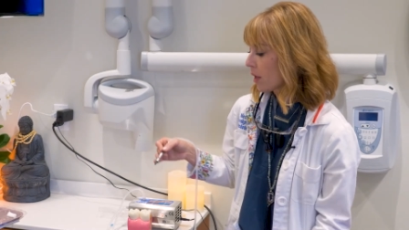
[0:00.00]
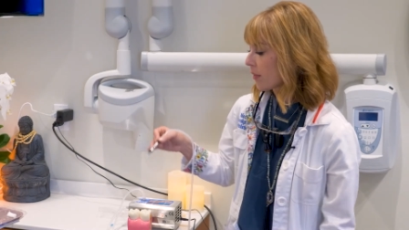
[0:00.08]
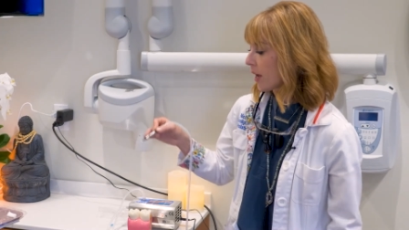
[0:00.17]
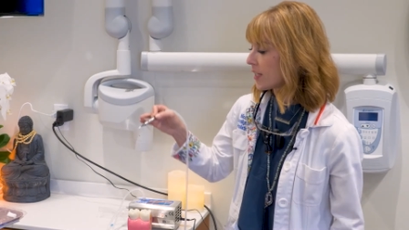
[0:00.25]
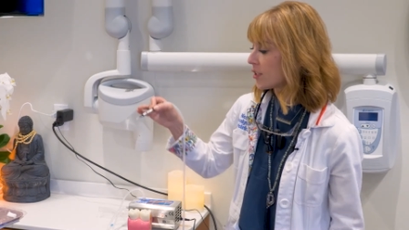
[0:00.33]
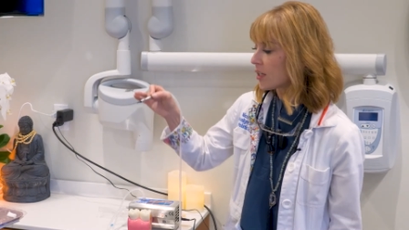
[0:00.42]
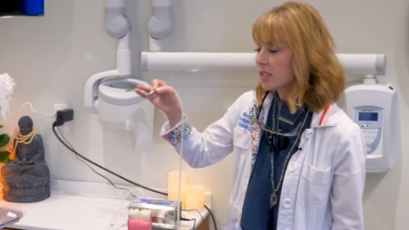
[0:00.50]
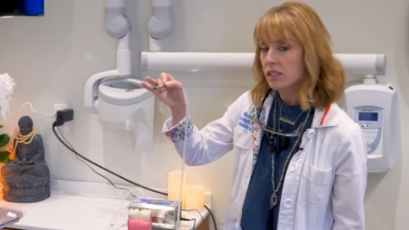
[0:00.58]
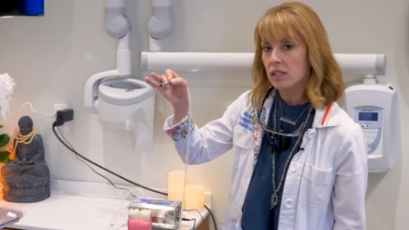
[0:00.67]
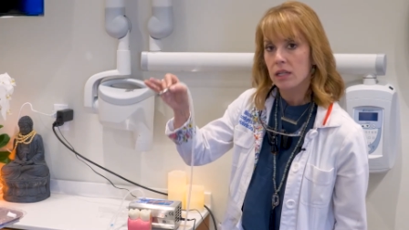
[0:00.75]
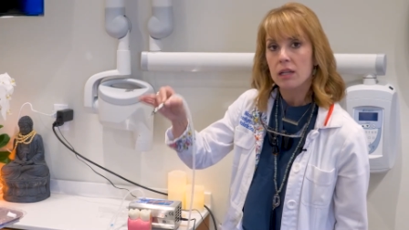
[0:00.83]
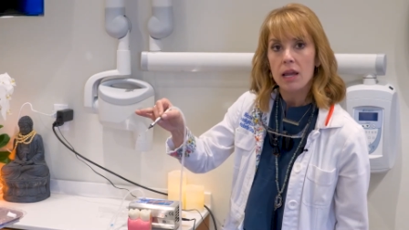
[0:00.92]
The
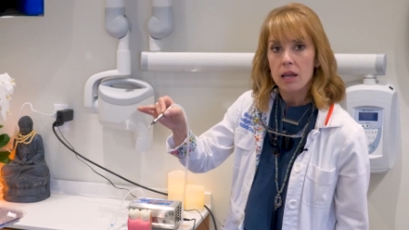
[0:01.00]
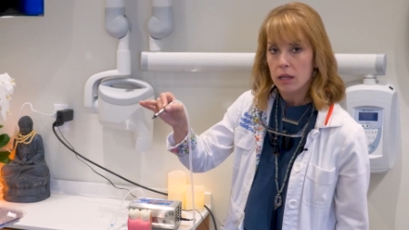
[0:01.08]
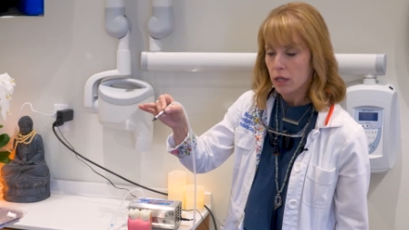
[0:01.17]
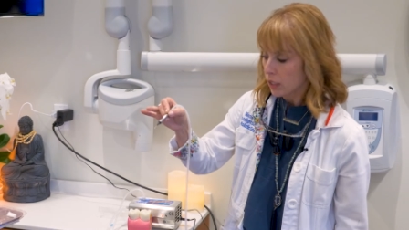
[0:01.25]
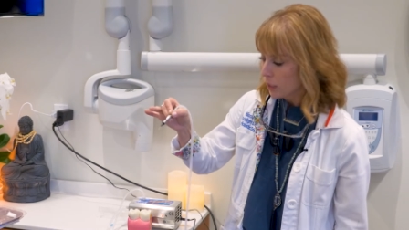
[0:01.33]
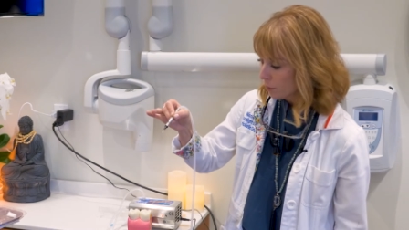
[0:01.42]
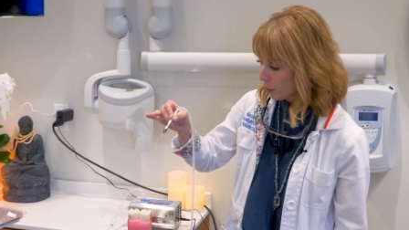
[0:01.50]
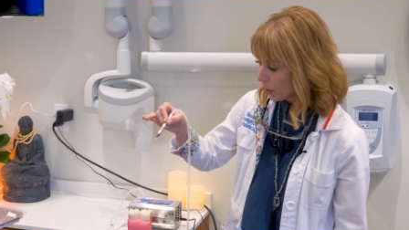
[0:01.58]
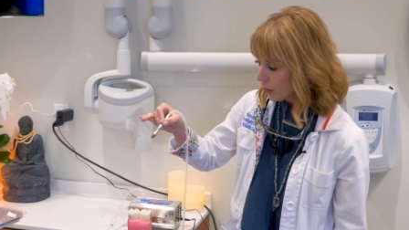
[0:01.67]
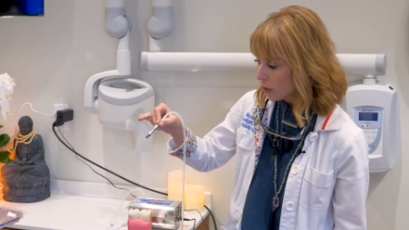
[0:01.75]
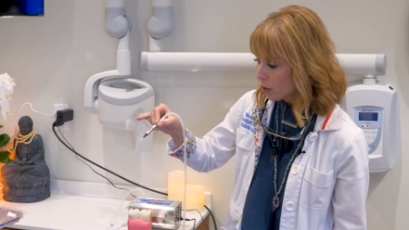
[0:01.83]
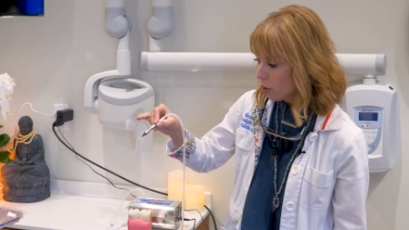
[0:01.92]
hygienist can
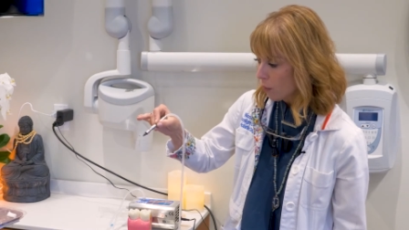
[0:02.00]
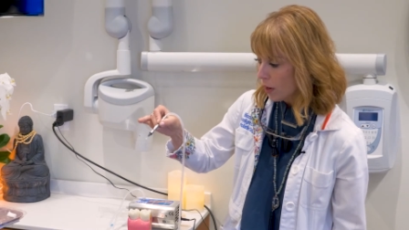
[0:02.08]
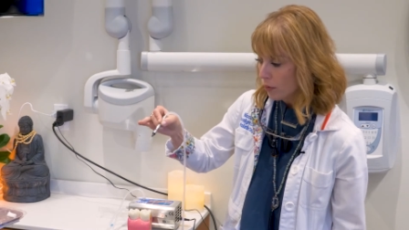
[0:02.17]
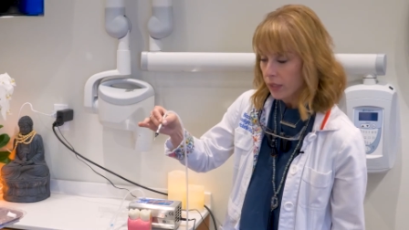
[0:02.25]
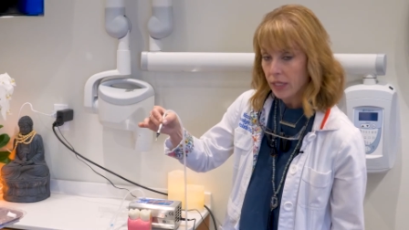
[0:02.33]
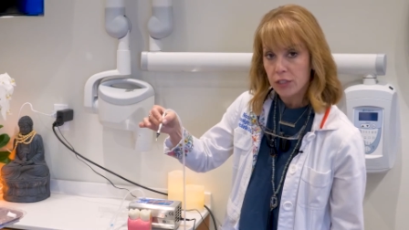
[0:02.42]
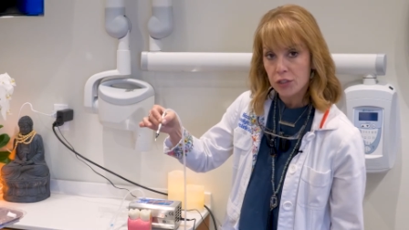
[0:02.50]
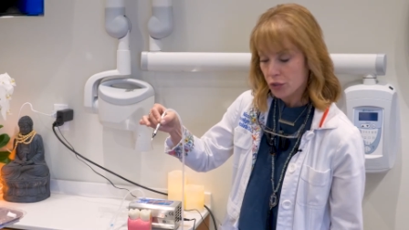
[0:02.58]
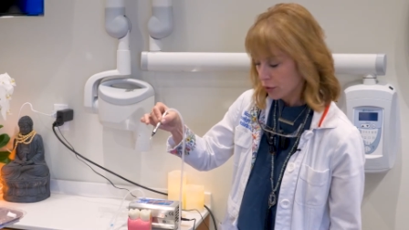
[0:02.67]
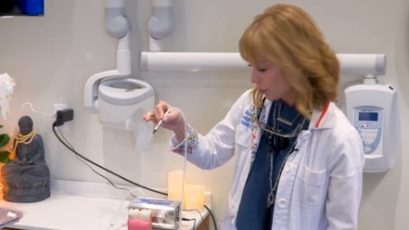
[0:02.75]
completely go around each